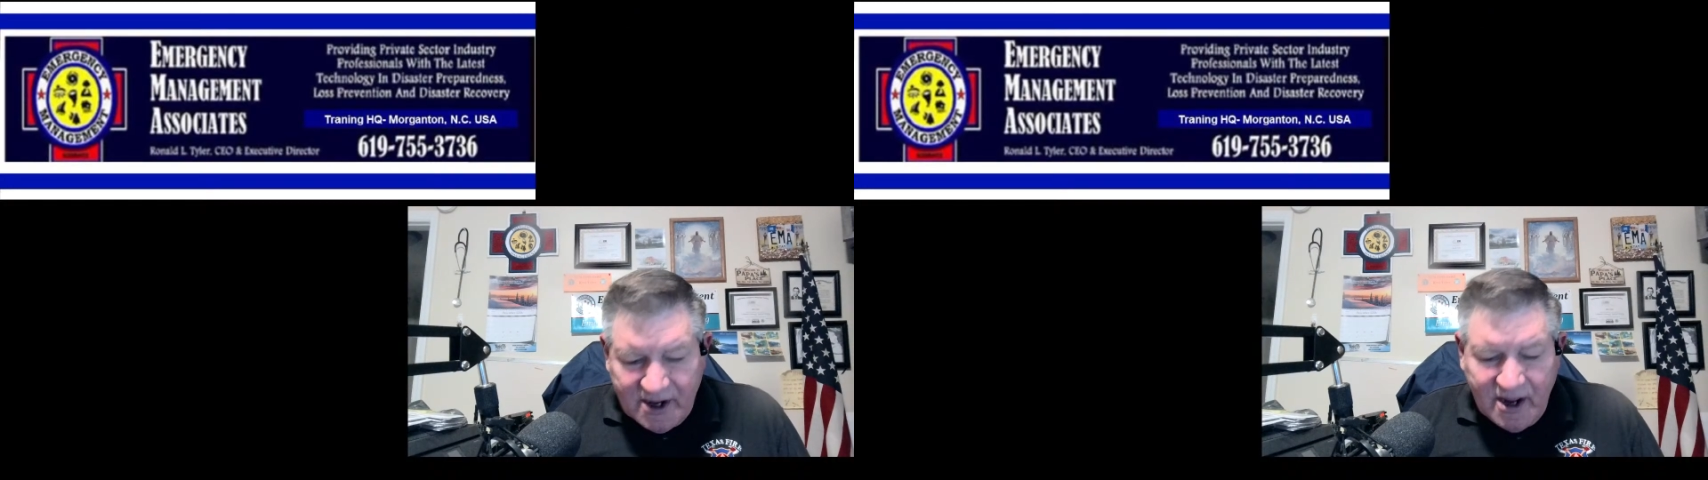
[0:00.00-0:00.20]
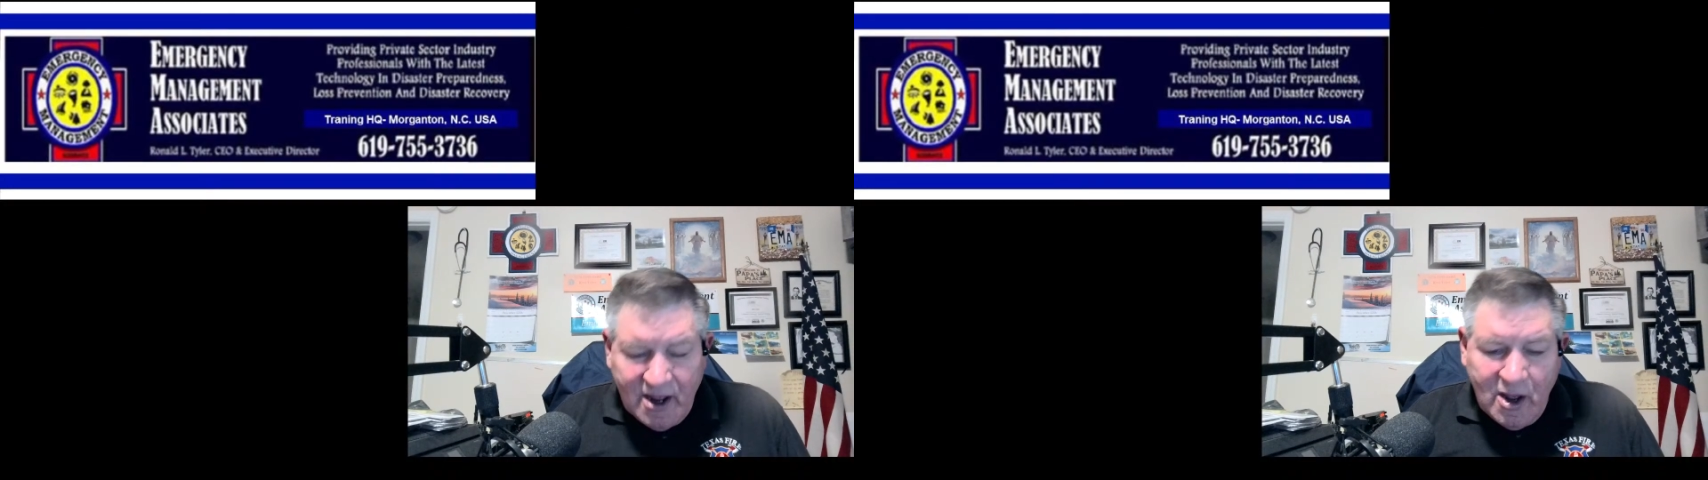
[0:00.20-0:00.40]

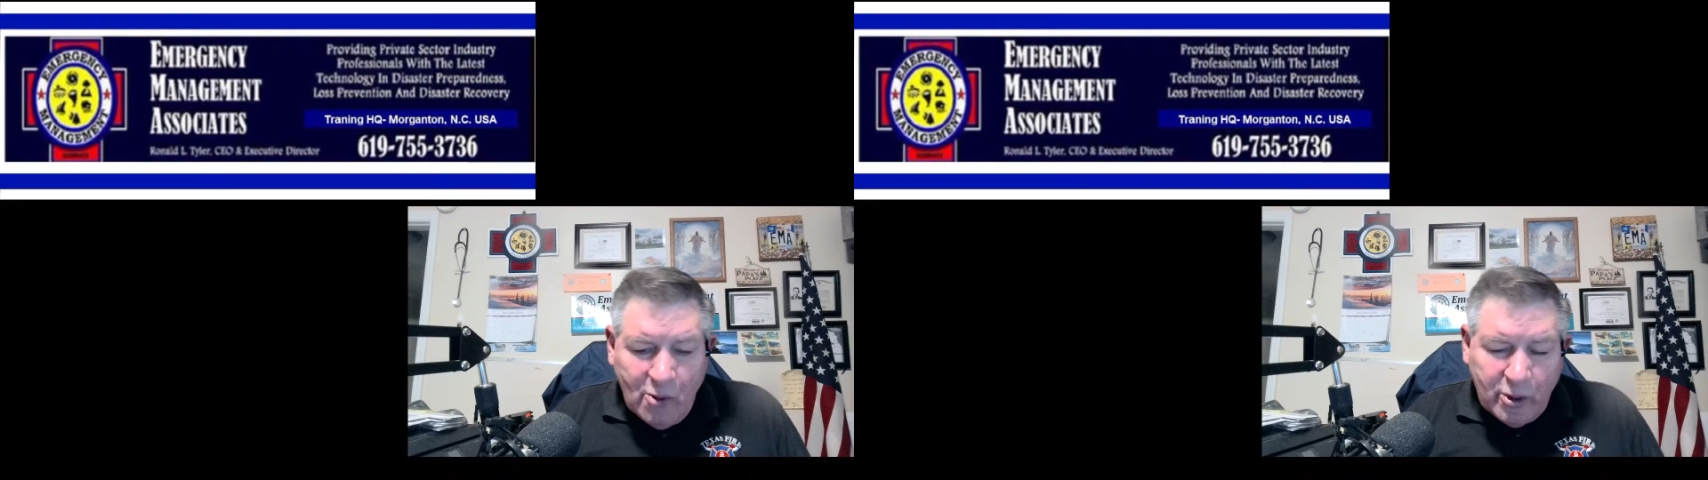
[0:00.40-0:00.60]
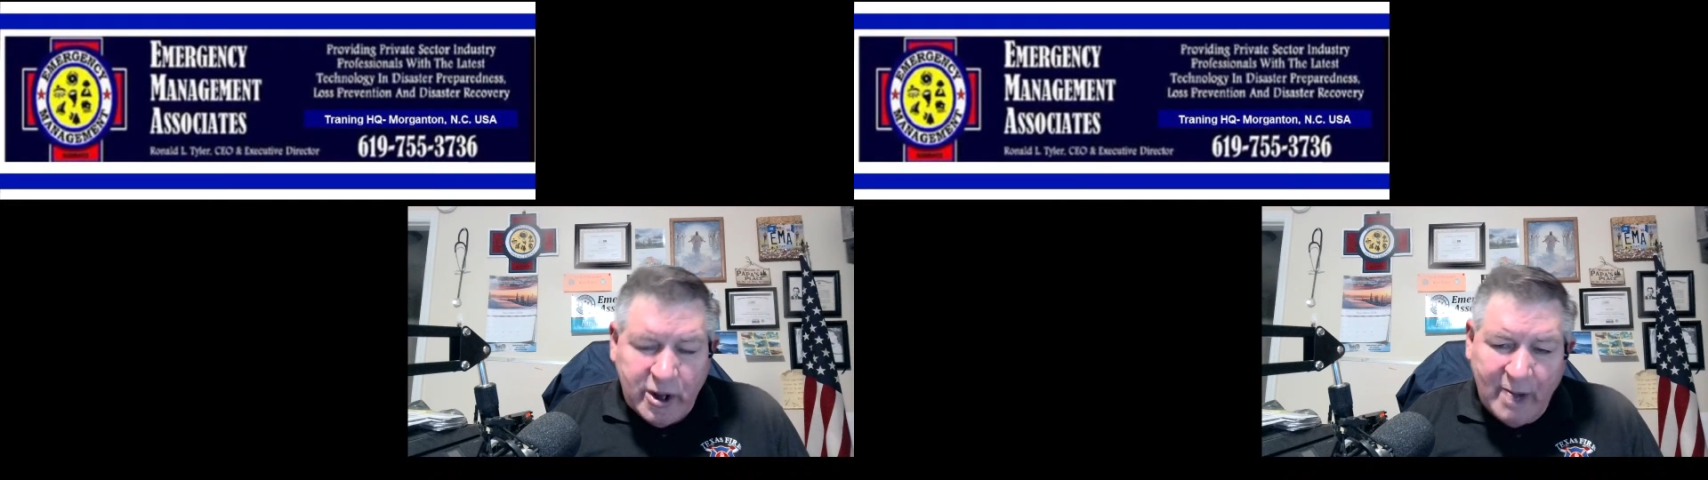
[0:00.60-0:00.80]
We're
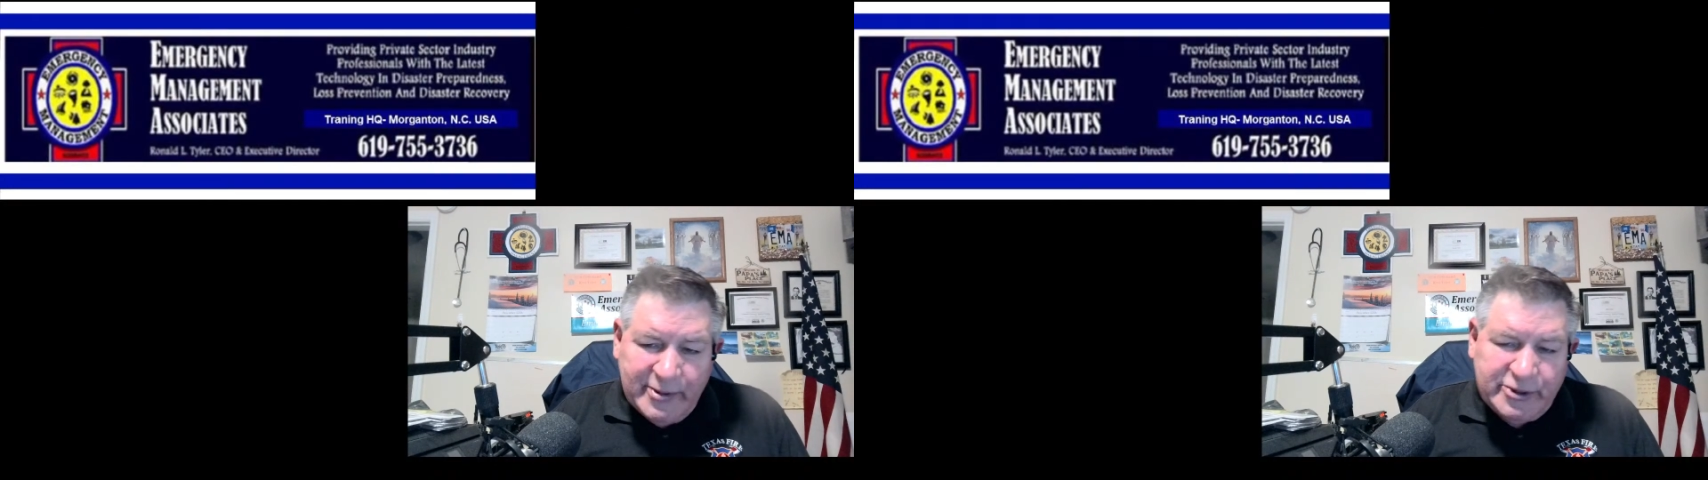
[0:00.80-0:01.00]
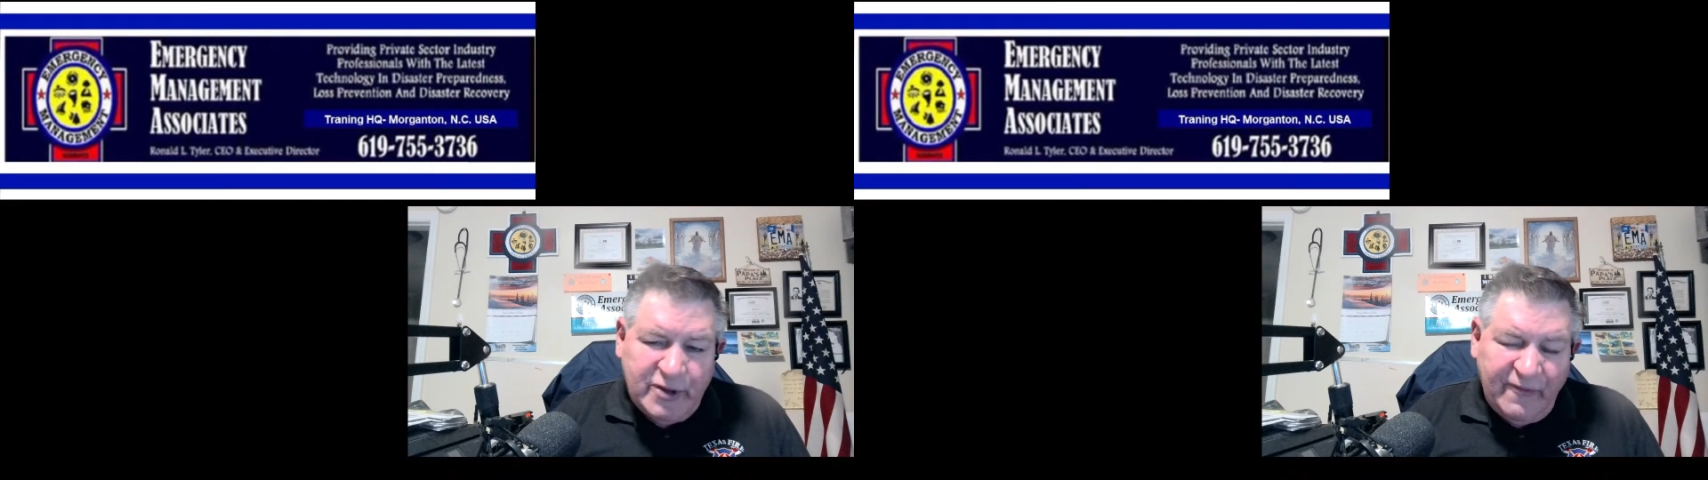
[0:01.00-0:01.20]
coming to
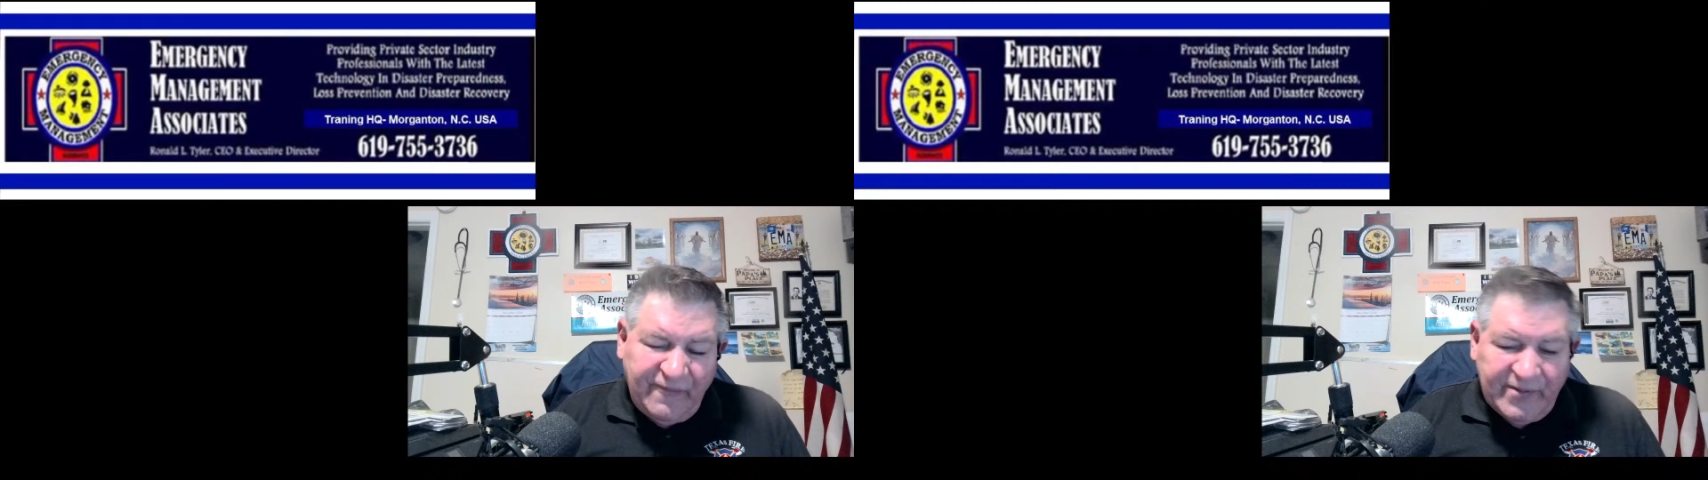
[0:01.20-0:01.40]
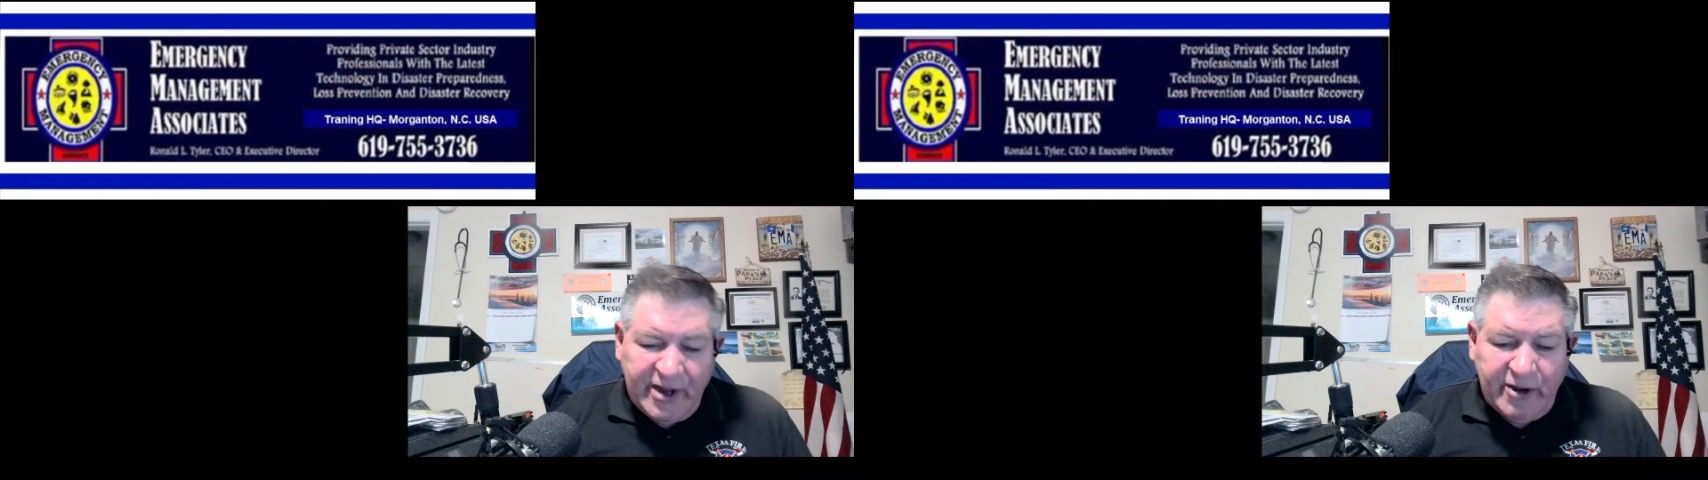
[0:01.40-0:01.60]
you from the
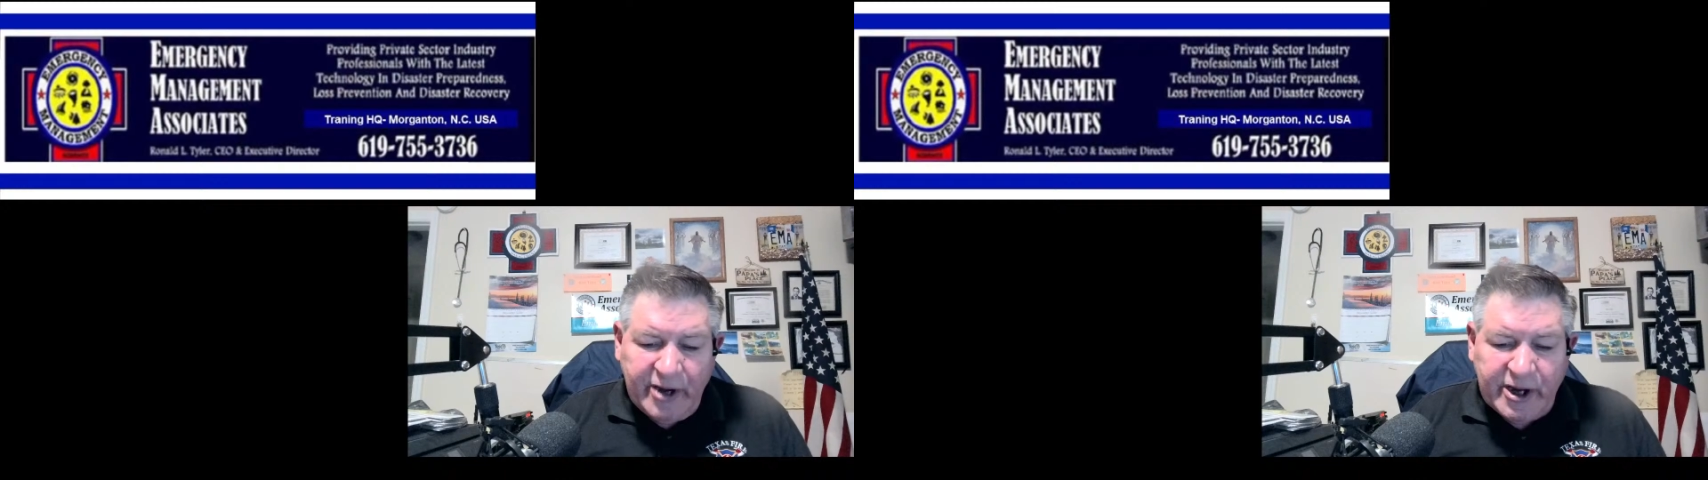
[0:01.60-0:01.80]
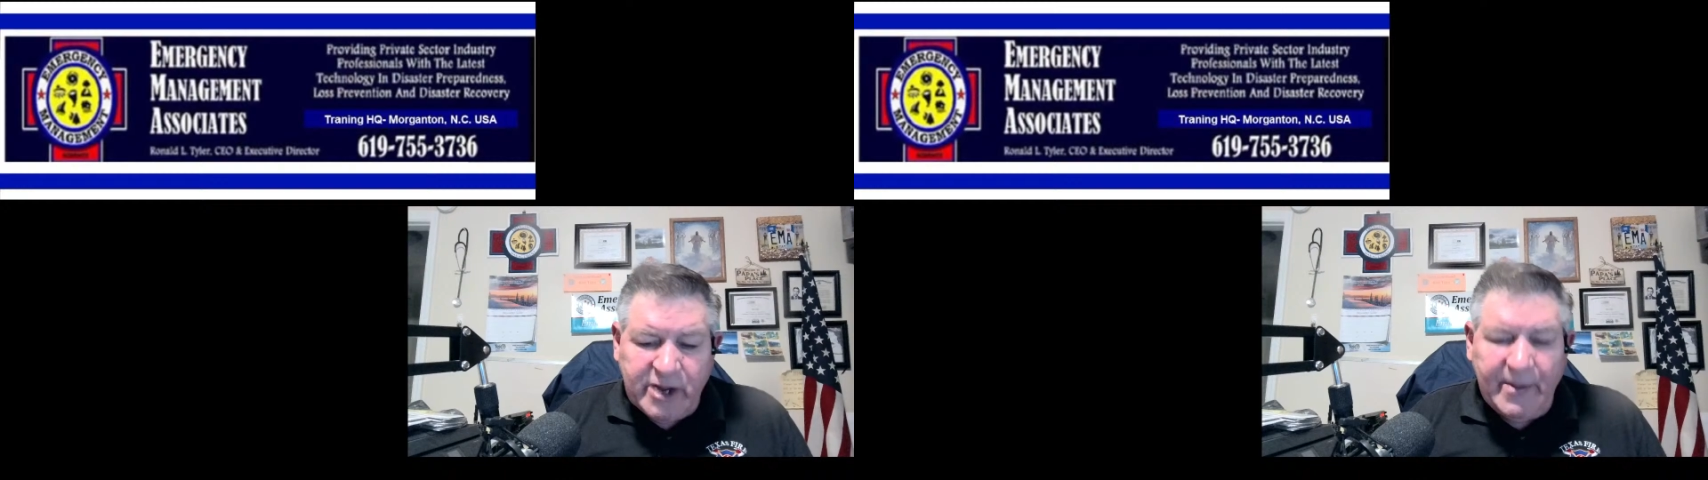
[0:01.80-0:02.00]
Area
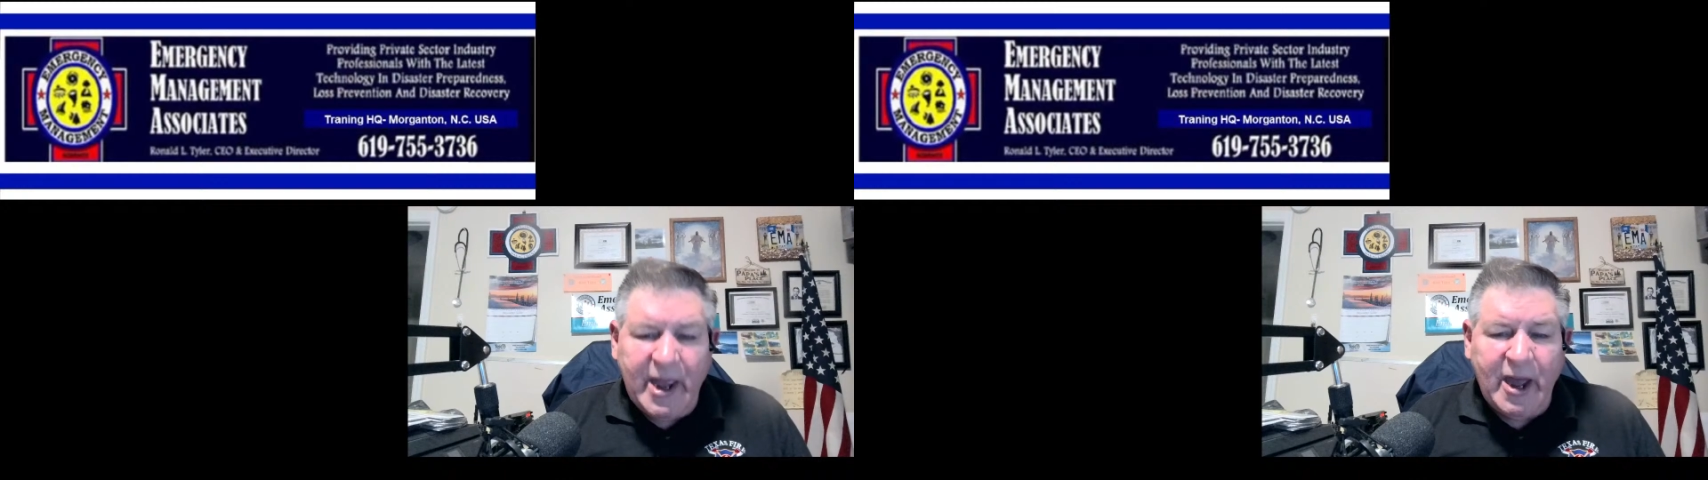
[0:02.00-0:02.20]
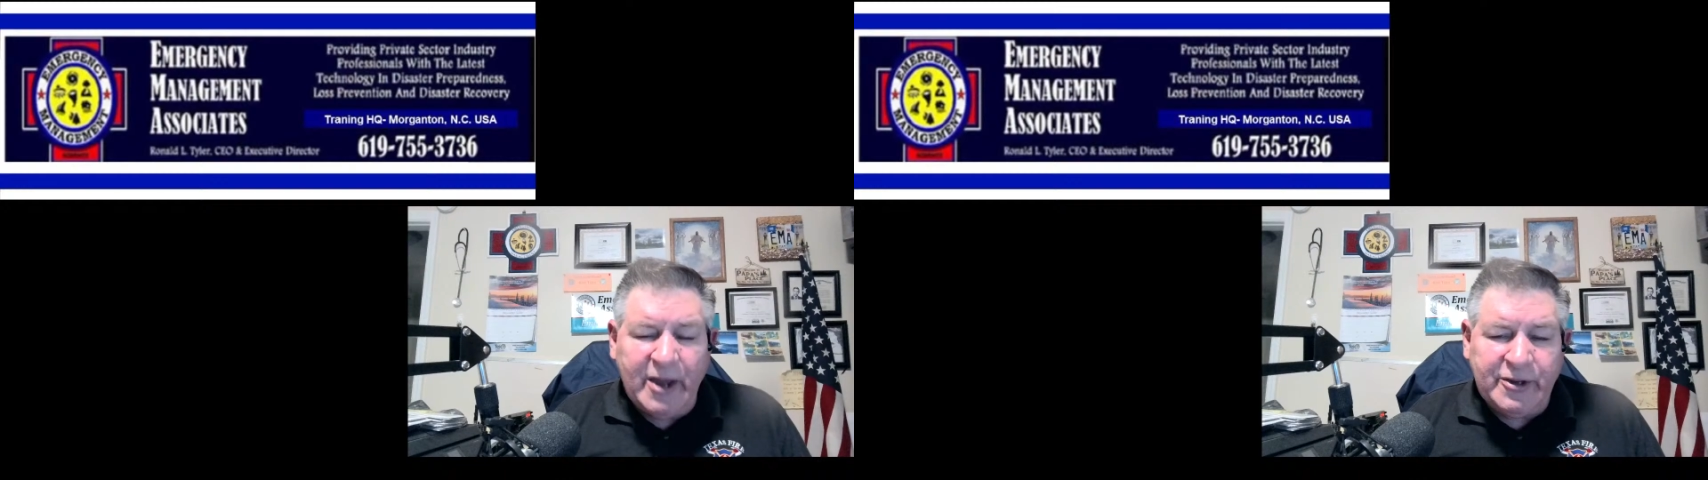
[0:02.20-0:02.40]
Command,